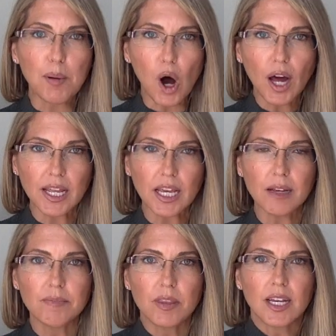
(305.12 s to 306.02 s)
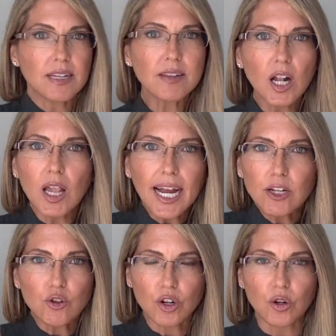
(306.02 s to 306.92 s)
body is an
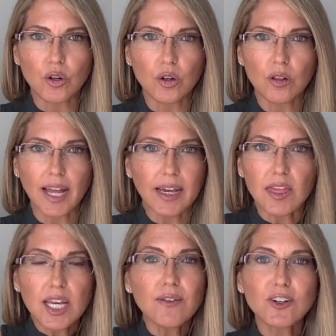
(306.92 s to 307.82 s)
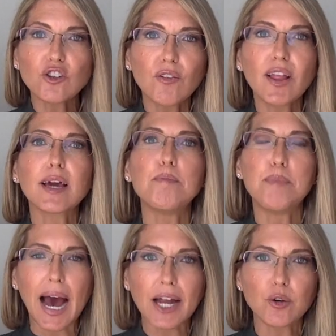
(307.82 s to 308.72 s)
electrical, like think of yourself like a
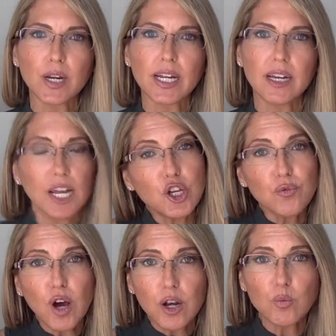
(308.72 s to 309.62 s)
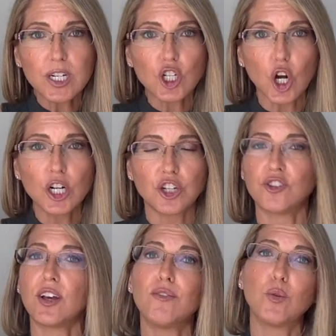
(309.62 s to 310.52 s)
battery, and you've got to recharge
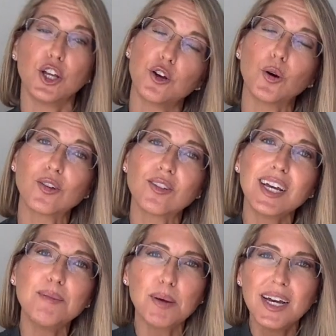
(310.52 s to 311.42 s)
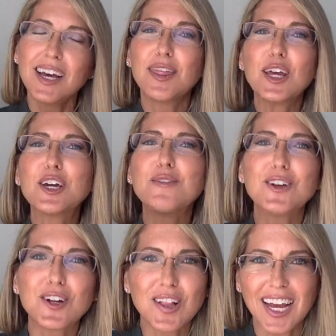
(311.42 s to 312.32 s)
yourself when you go to sleep. Think of
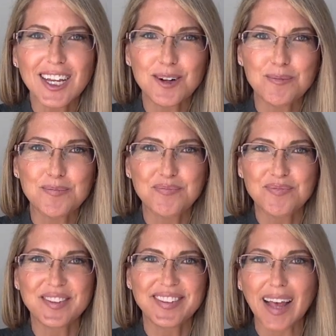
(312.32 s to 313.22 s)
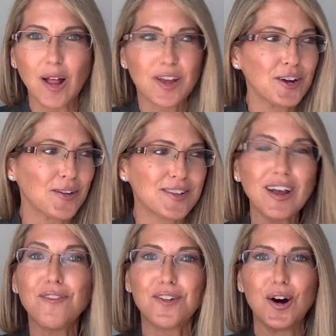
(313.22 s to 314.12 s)
your
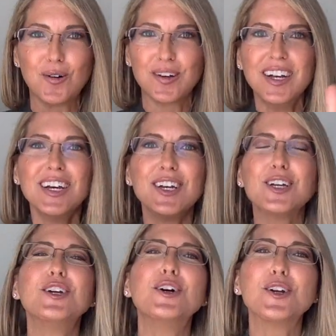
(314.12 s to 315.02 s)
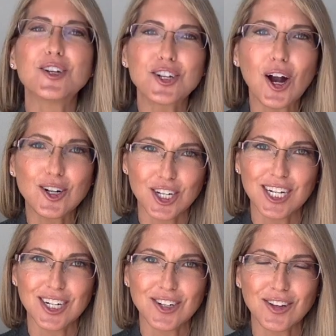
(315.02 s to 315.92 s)
cell phone, you're
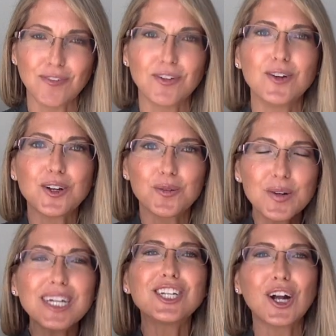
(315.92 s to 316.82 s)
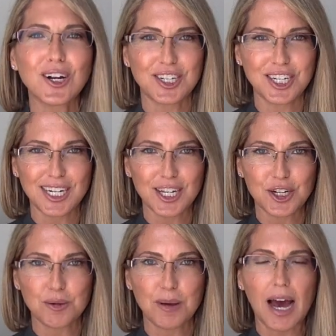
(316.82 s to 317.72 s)
charging your cell phone, you're recharging
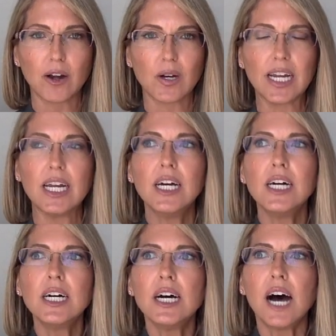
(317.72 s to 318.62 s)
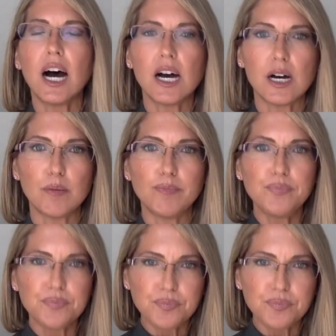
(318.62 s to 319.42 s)
your battery. And